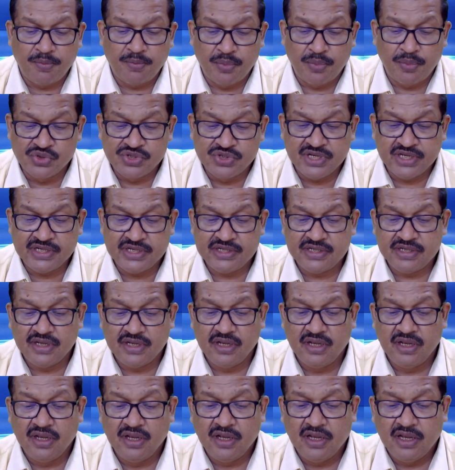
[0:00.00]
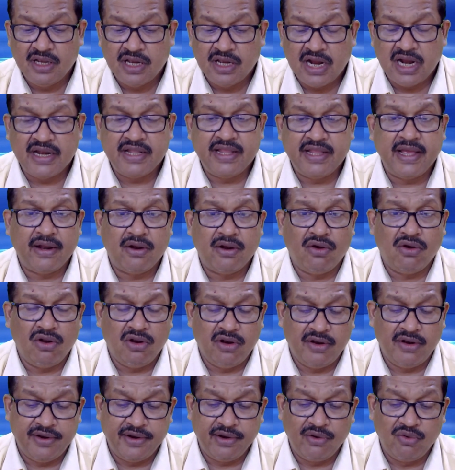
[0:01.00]
process, and they are
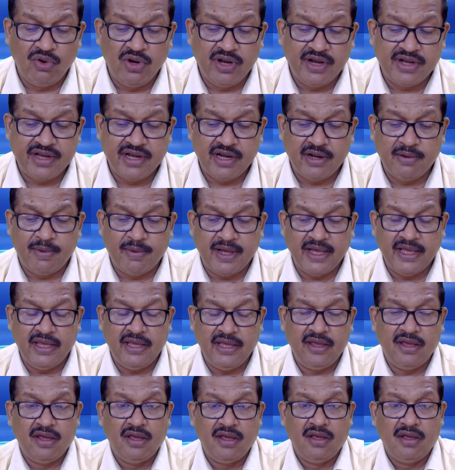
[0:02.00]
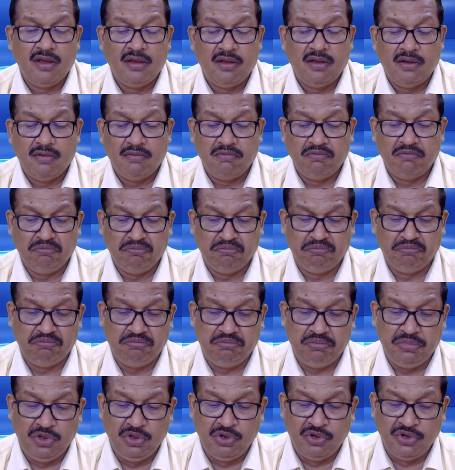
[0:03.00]
all regulated by
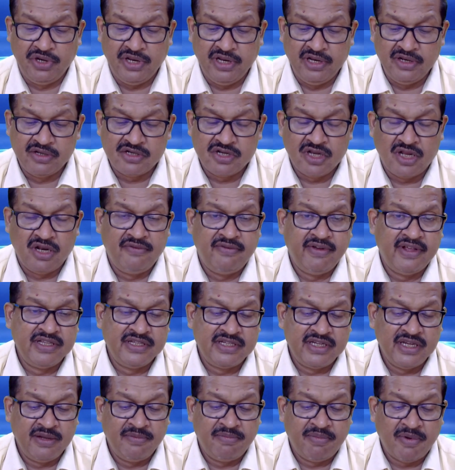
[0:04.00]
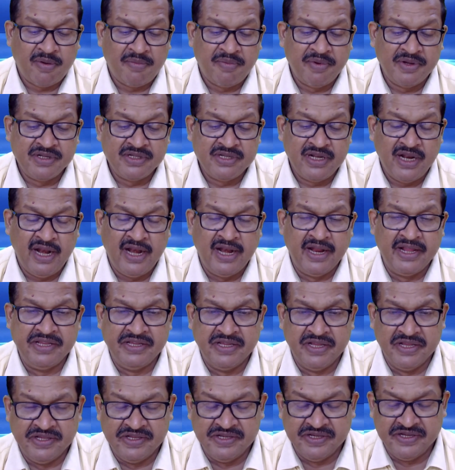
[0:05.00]
your insolvency professional
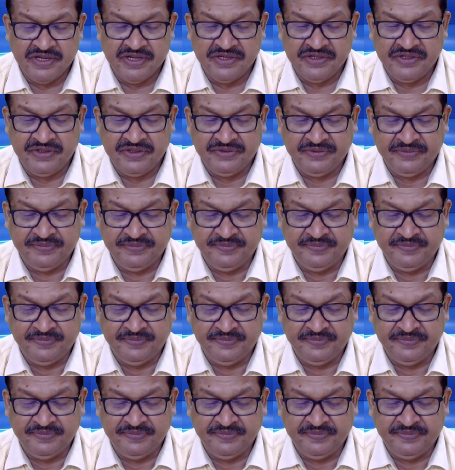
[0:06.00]
agencies.